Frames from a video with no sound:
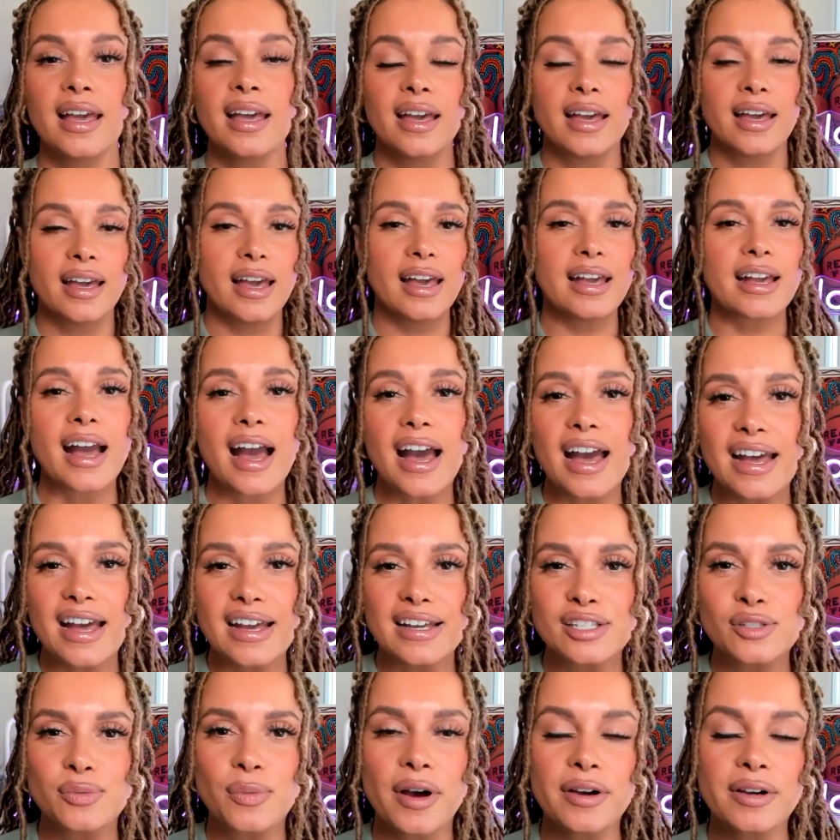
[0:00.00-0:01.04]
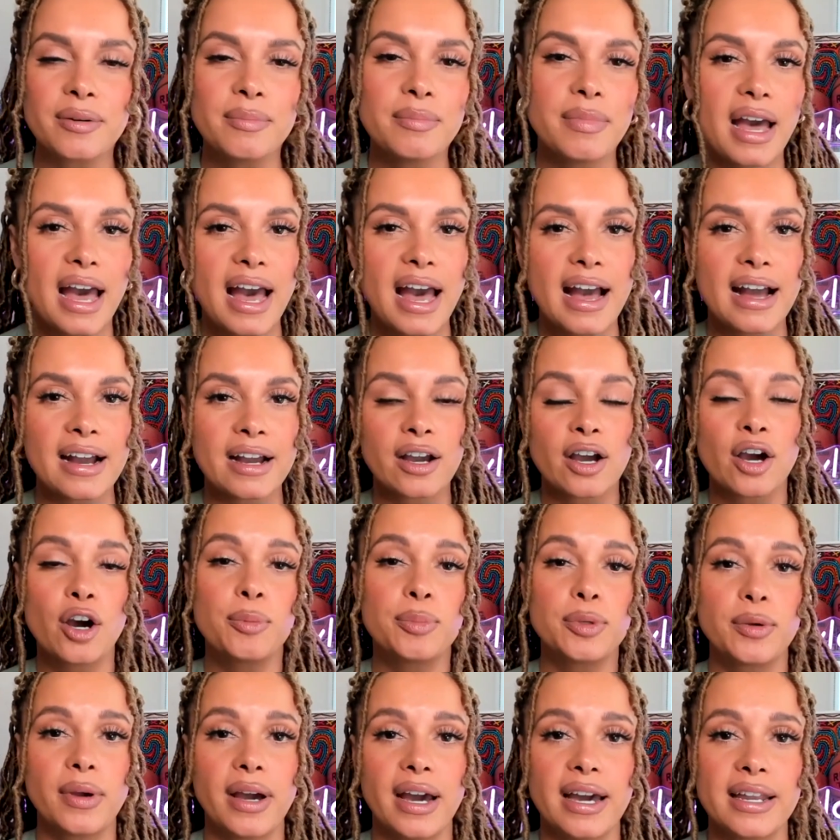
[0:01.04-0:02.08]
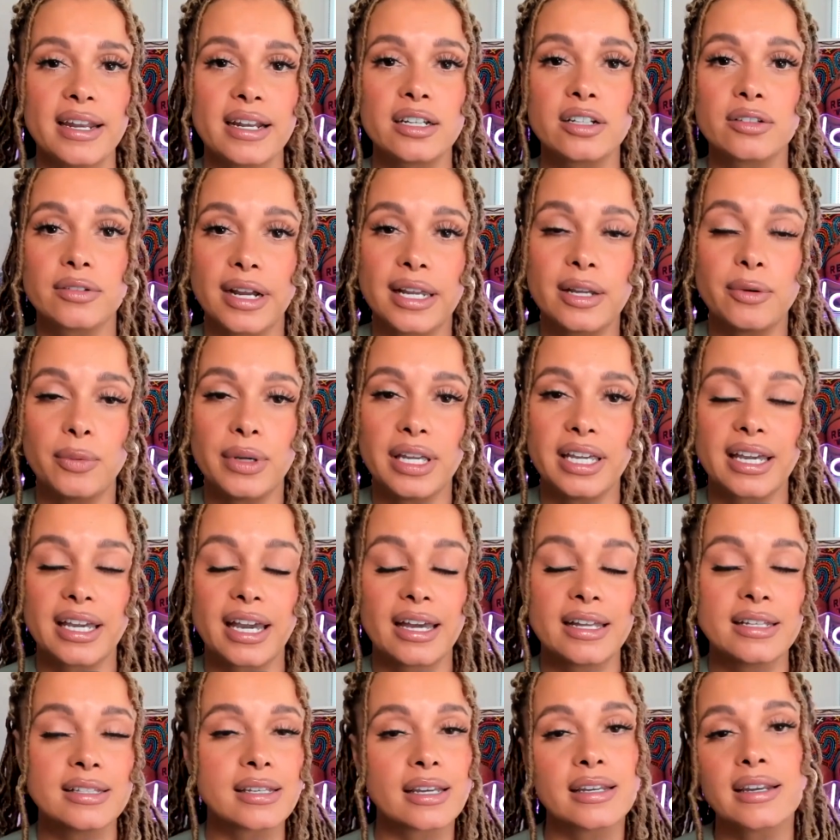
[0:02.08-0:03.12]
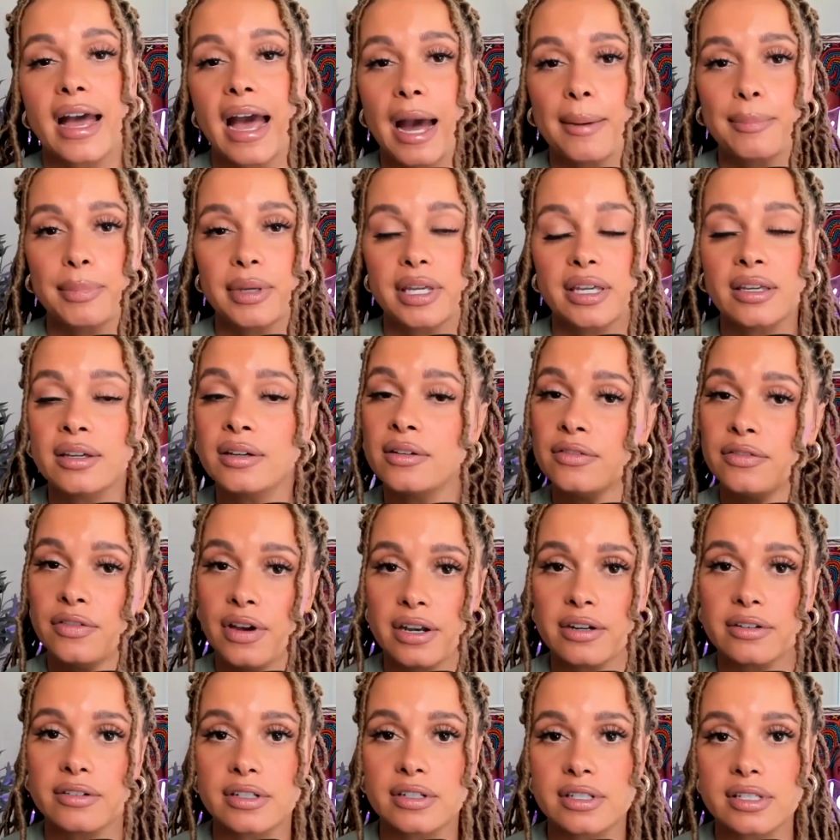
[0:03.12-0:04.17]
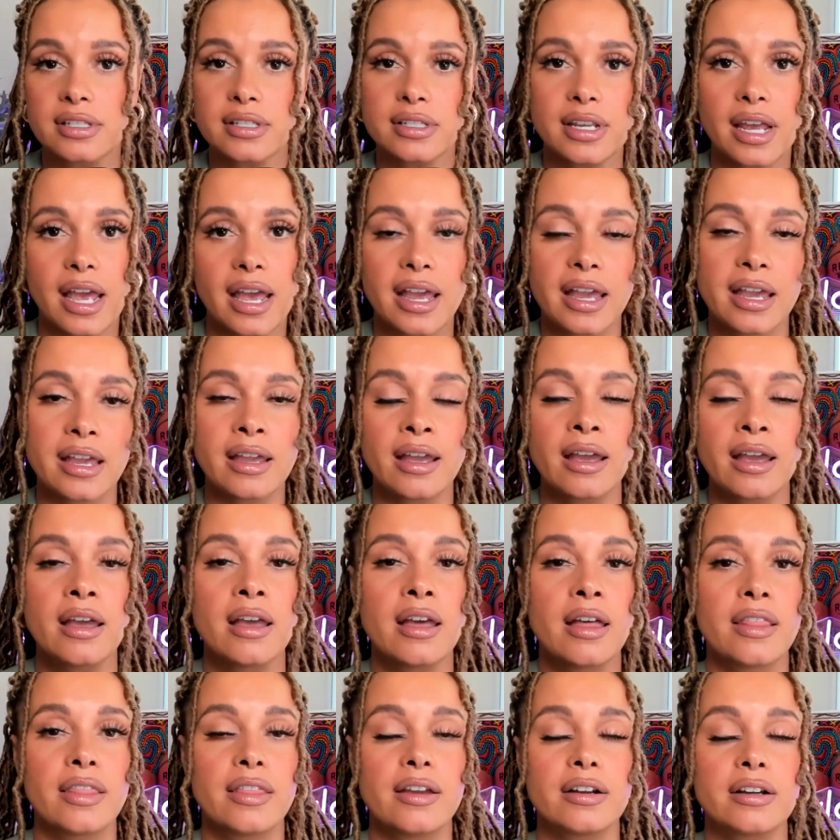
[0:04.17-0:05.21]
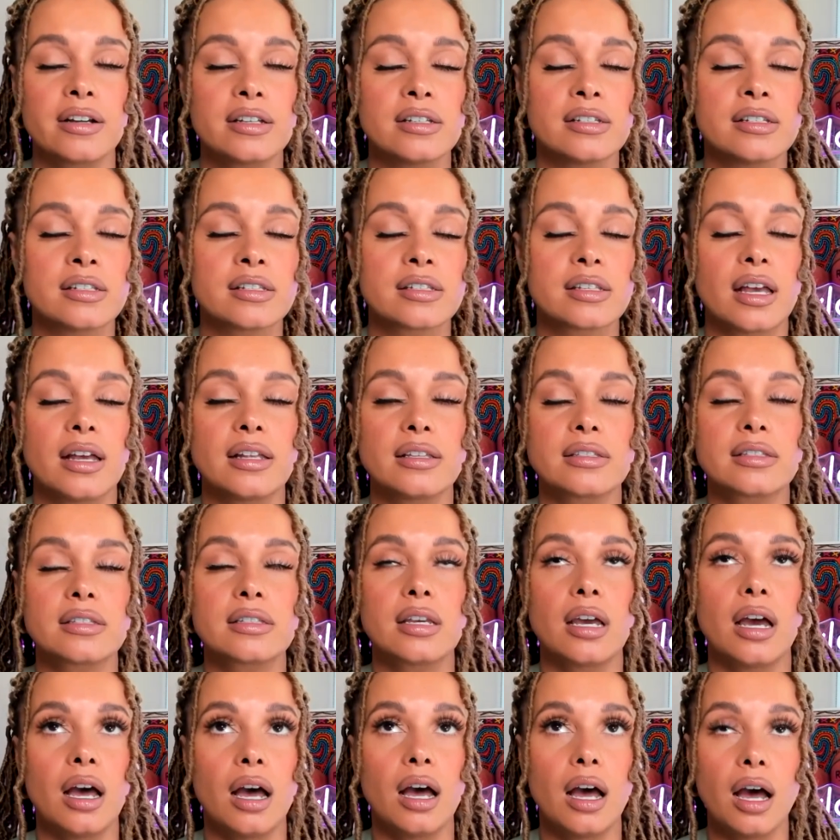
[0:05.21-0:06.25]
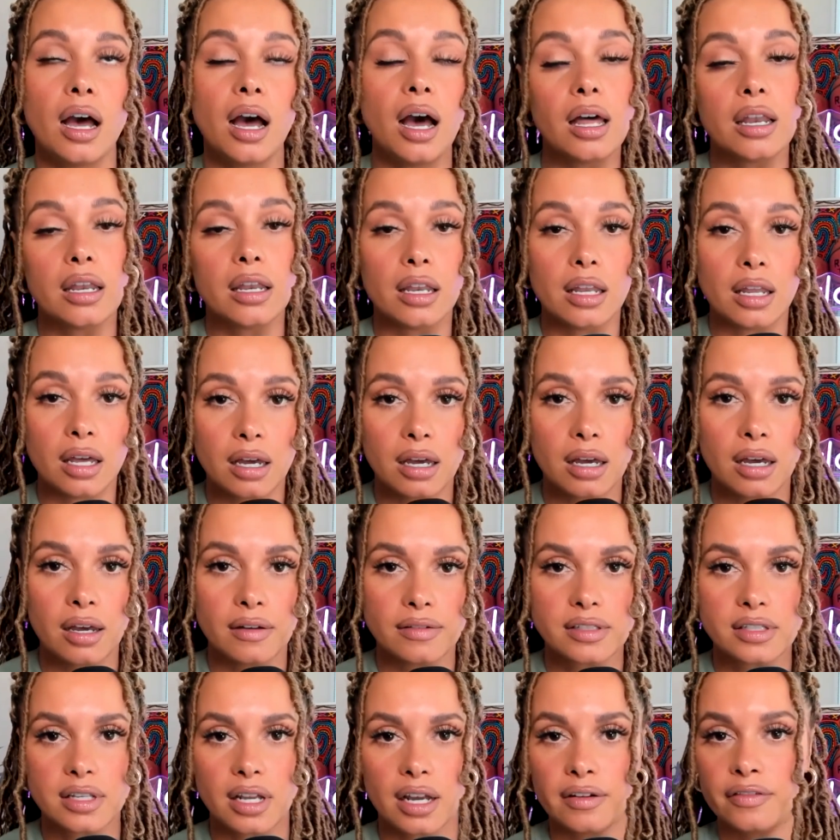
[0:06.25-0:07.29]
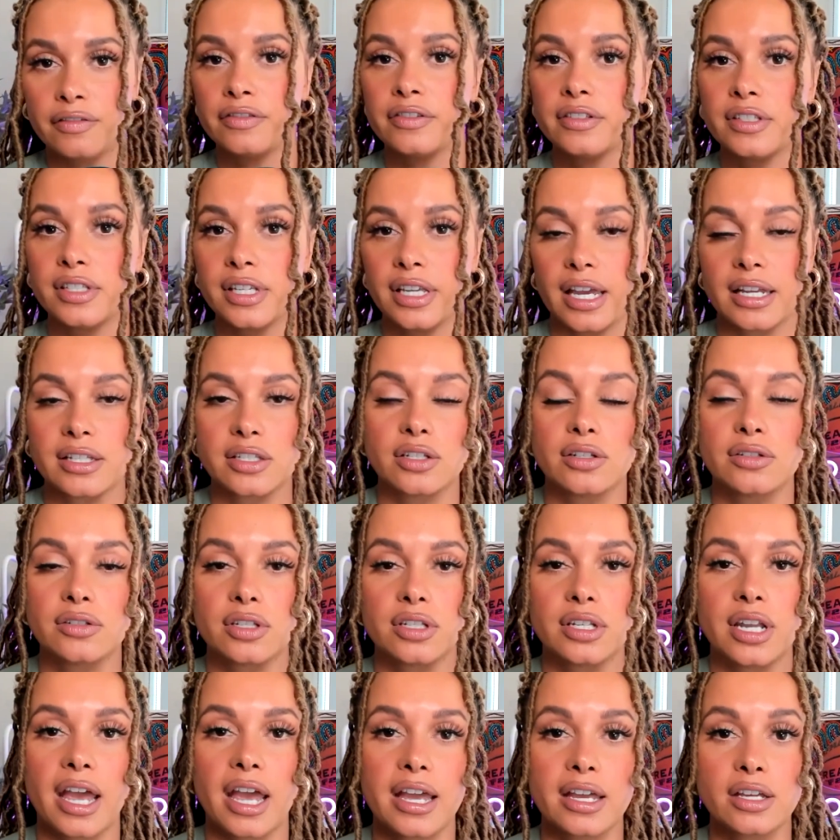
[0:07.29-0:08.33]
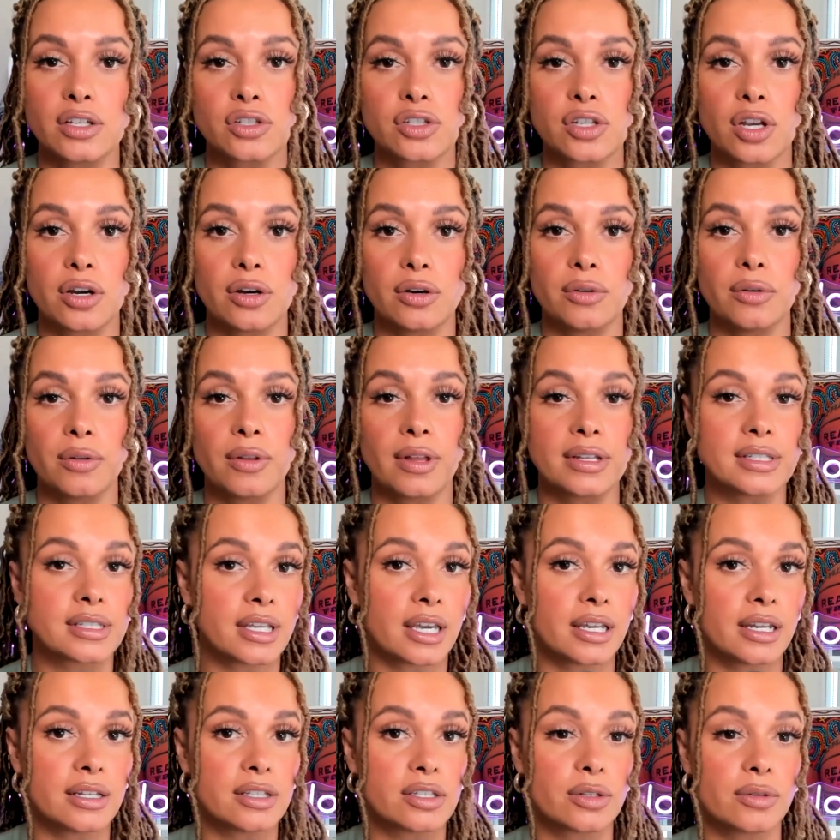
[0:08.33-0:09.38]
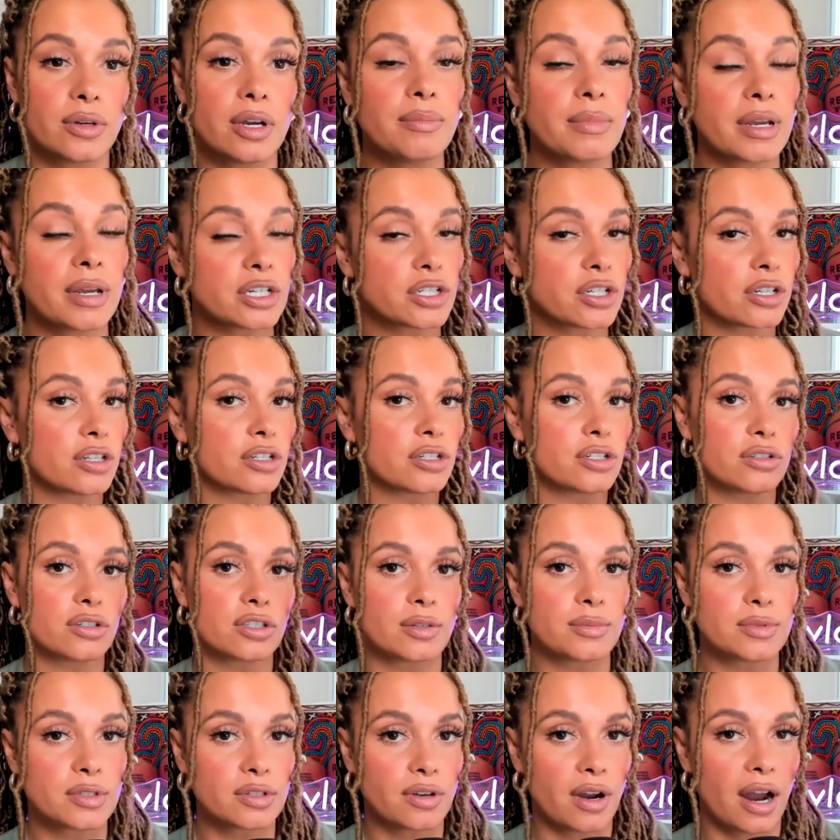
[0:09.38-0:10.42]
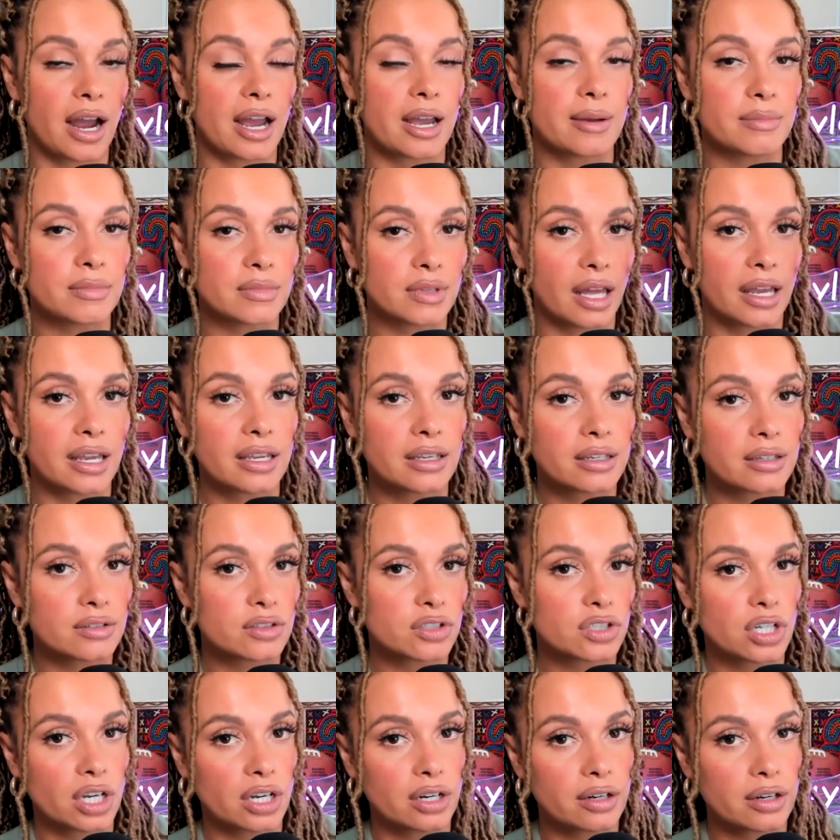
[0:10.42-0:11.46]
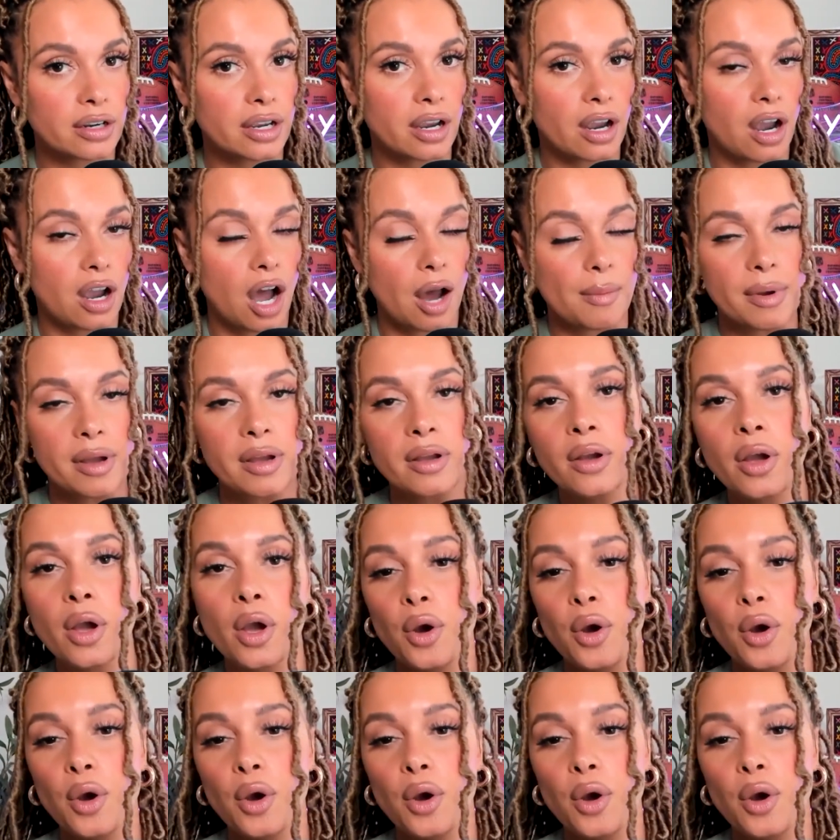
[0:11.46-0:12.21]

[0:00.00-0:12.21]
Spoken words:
Hey guys, welcome back. Hope you had a great weekend and happy Veterans Day. There is a ton of stuff to get to today, so let's get into it. Make sure that you subscribe, like, share, and comment.